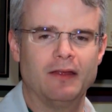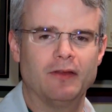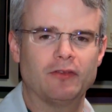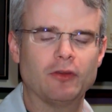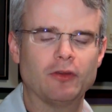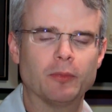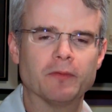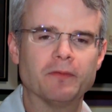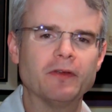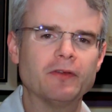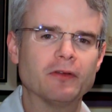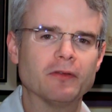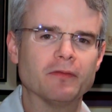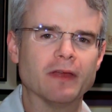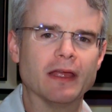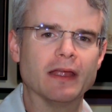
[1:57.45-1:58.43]

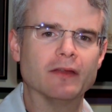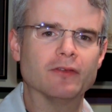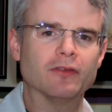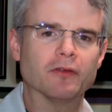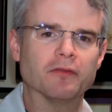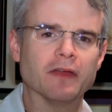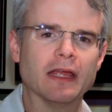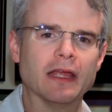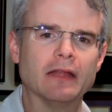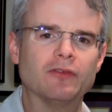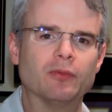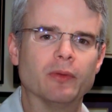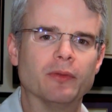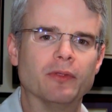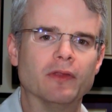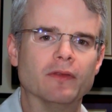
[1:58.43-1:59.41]
Superficial veins are
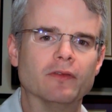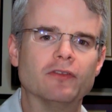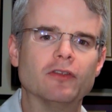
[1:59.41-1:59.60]
veins within the